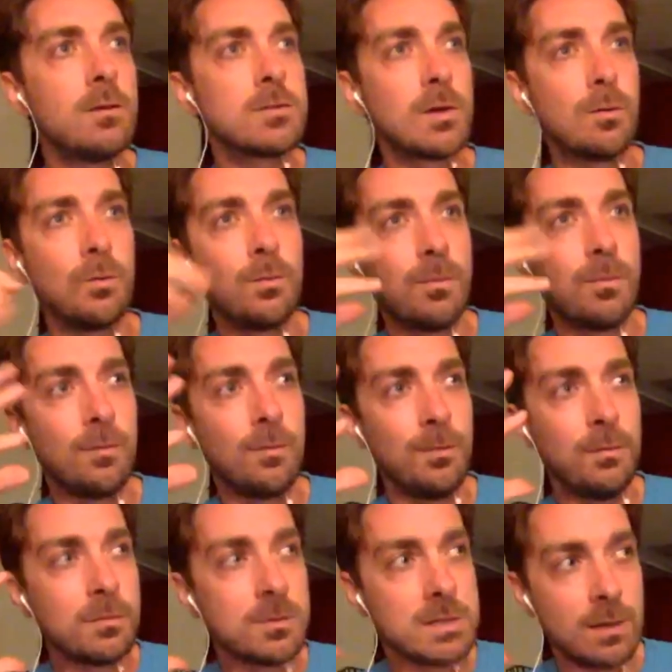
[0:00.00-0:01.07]
So
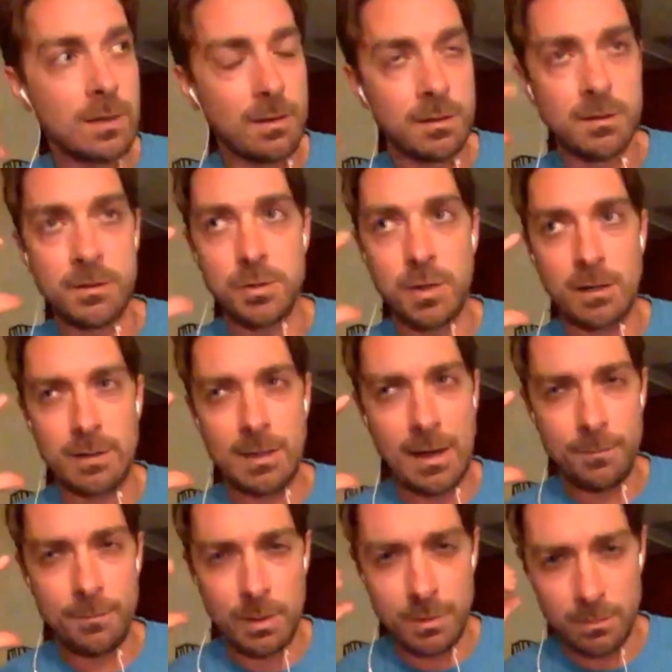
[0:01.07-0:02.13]
the trick that
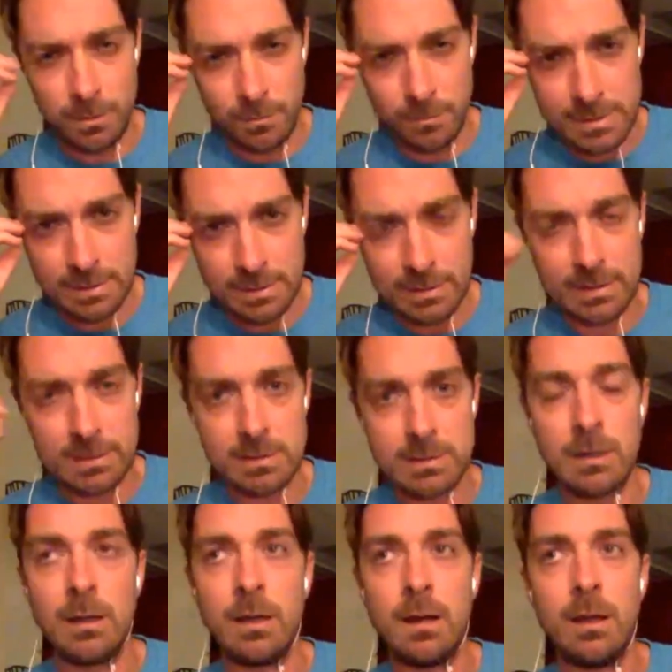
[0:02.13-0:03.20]
I've been doing recently is,
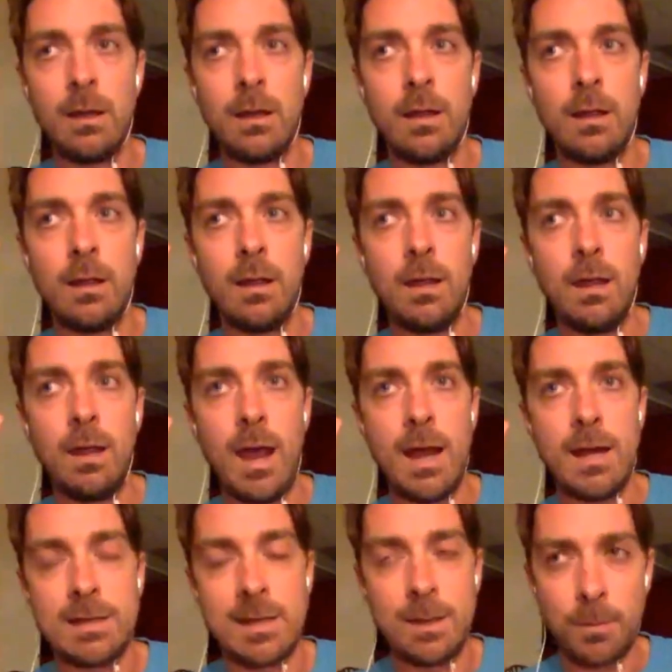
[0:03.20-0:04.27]

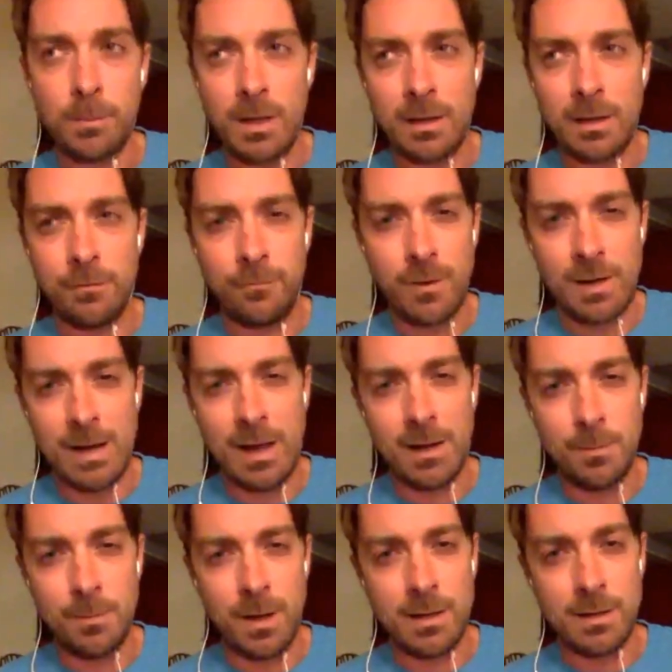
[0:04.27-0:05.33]
anytime I'm like freaking
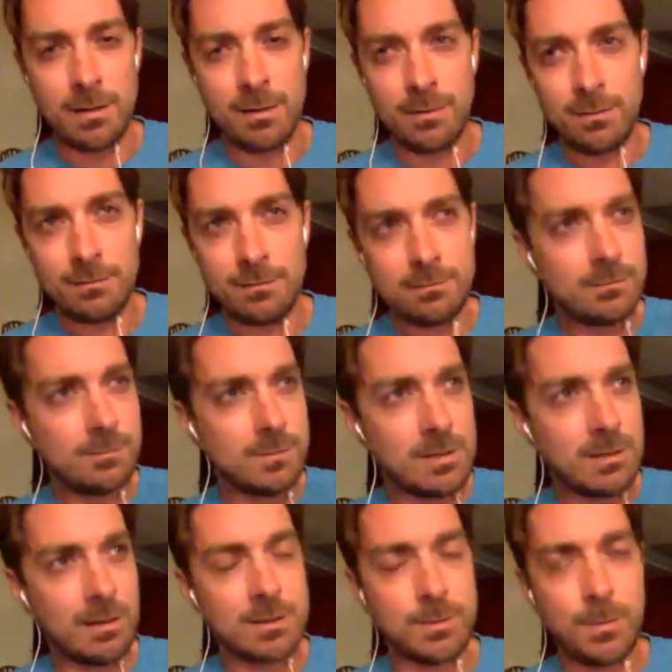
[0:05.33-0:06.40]
out about a
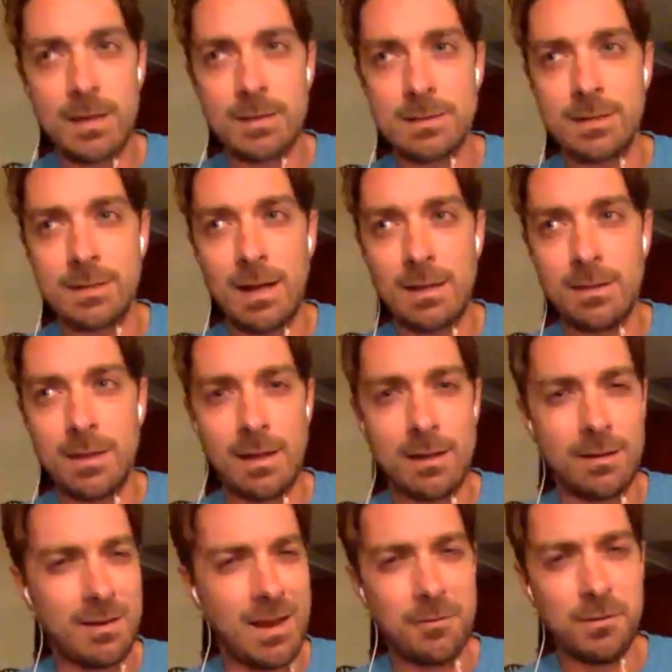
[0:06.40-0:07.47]
expense that I think
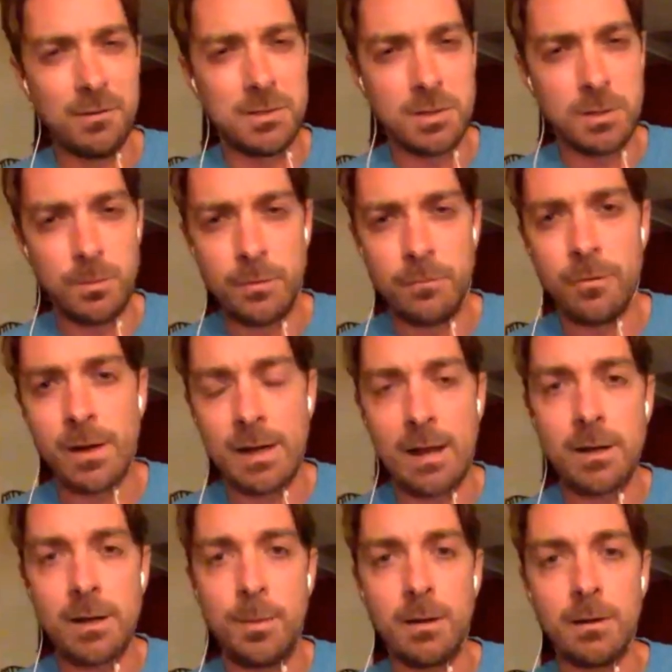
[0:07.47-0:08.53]
I really shouldn't be freaking
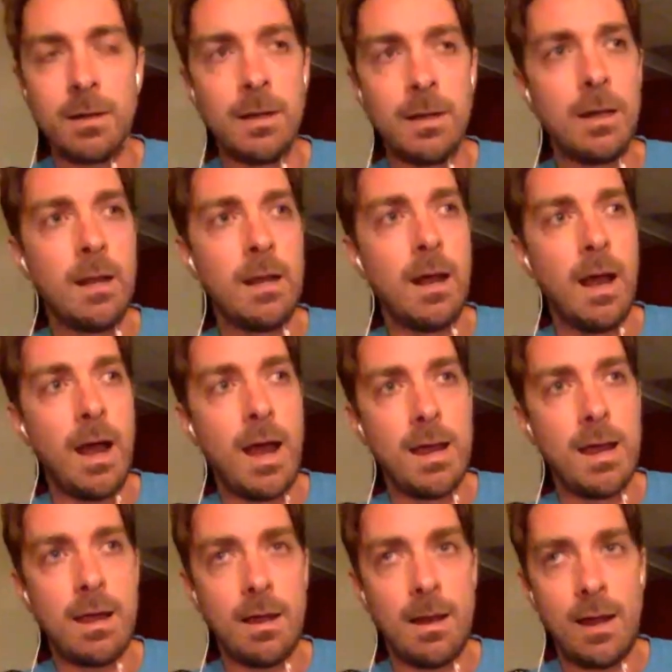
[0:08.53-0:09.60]
out about,
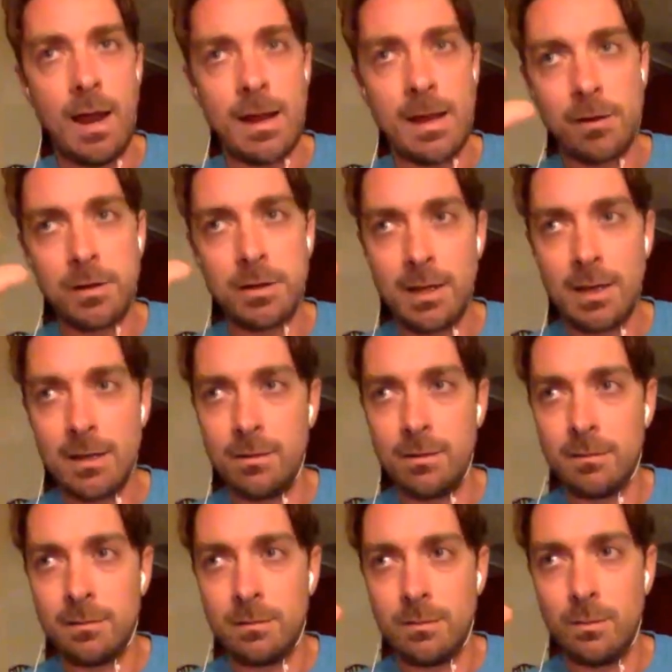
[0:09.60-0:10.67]
I calculate
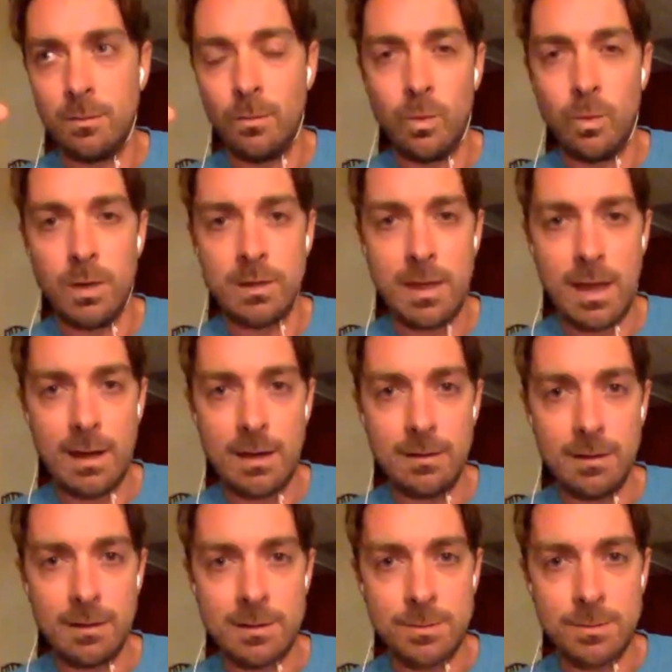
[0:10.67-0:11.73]
what that
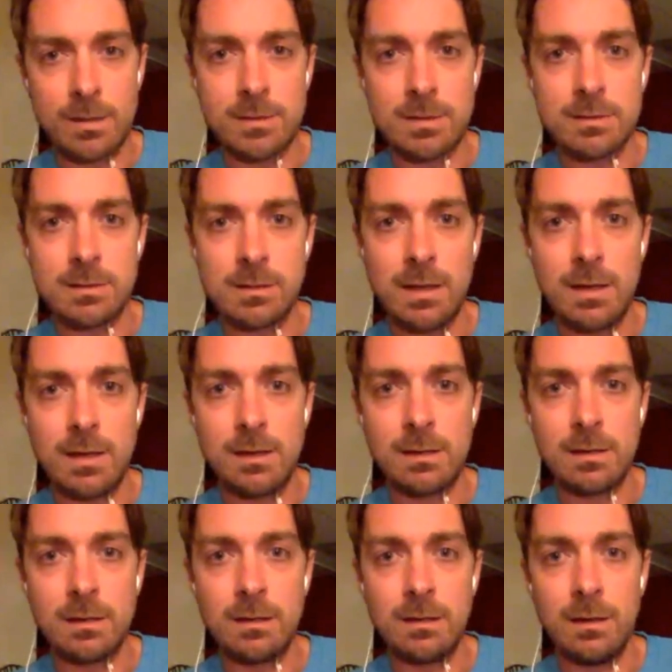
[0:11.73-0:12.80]
expense is
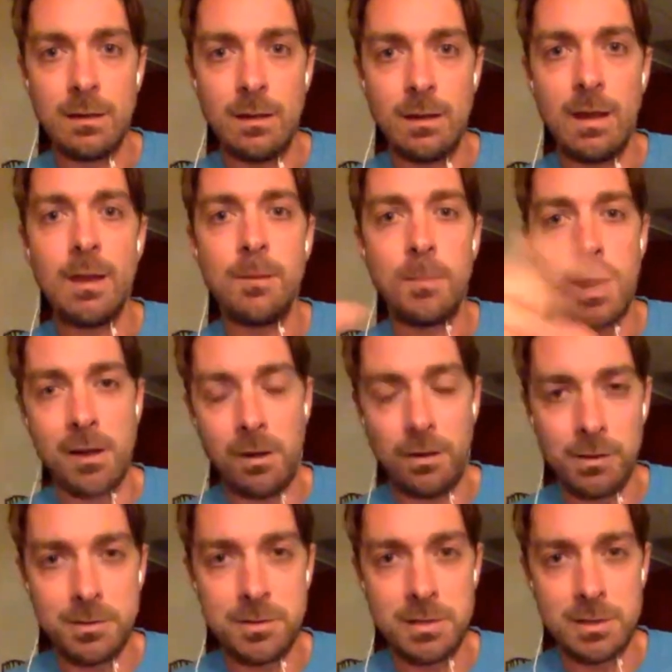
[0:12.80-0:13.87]
like in my
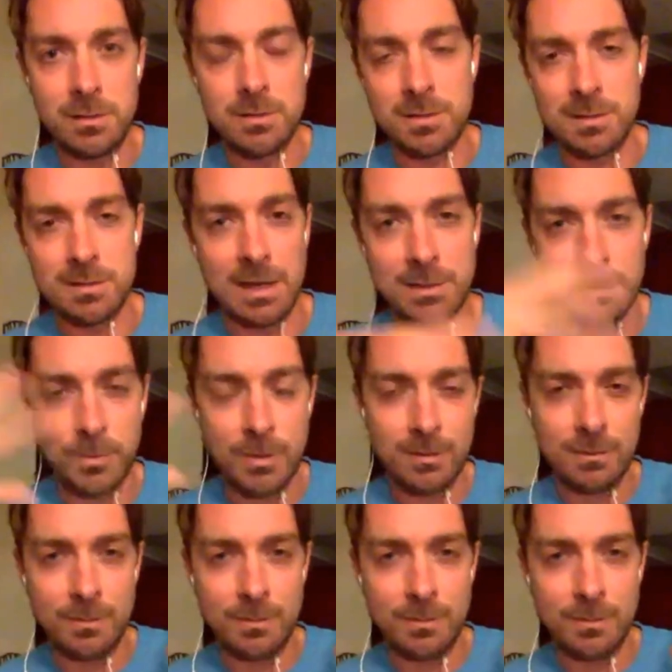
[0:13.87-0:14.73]
college years, because that's